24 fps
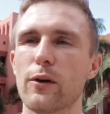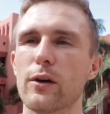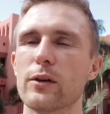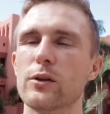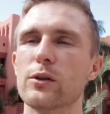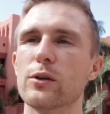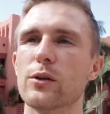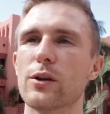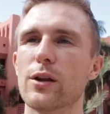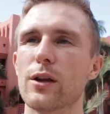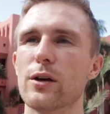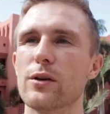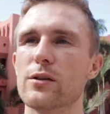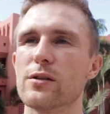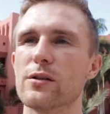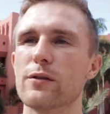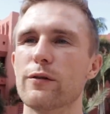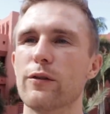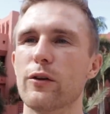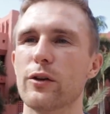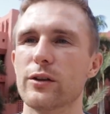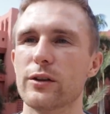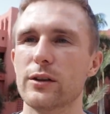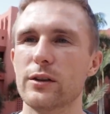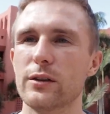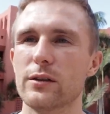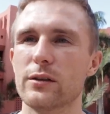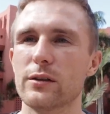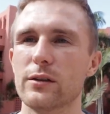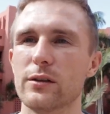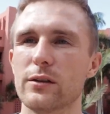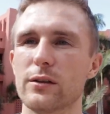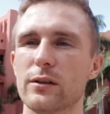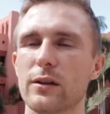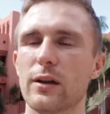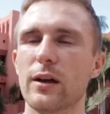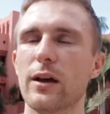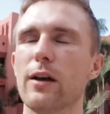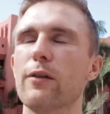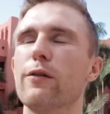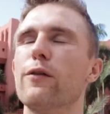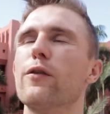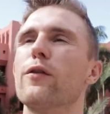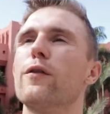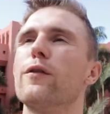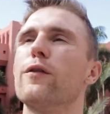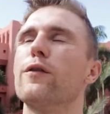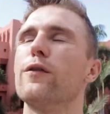2014. Okay.
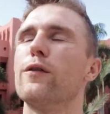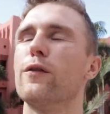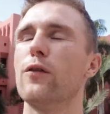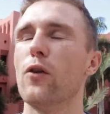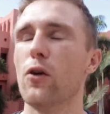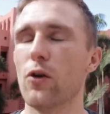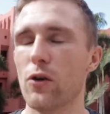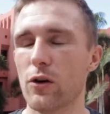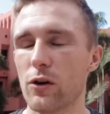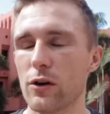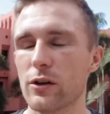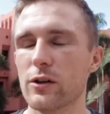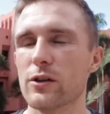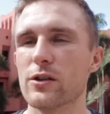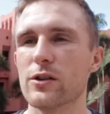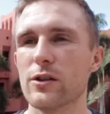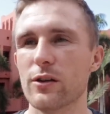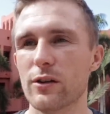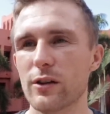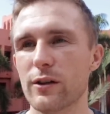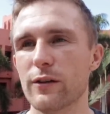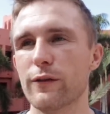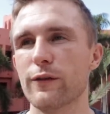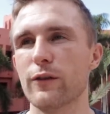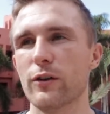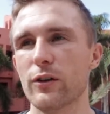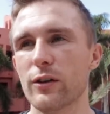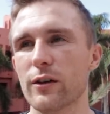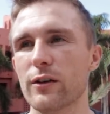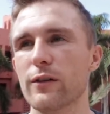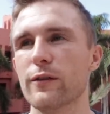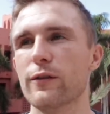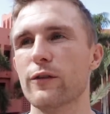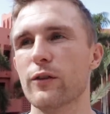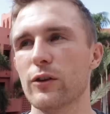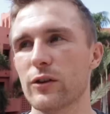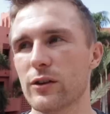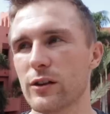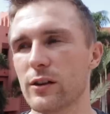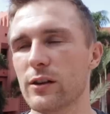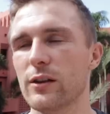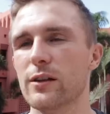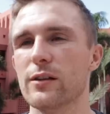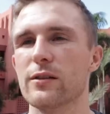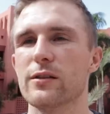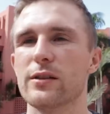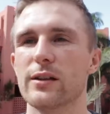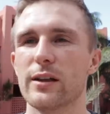F4, sorry, for 14
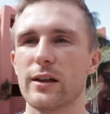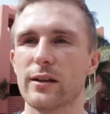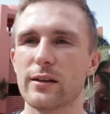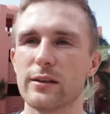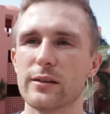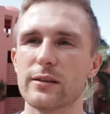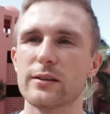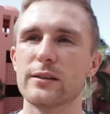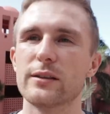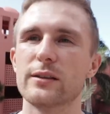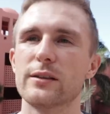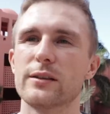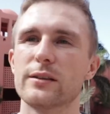years. Yeah. Okay.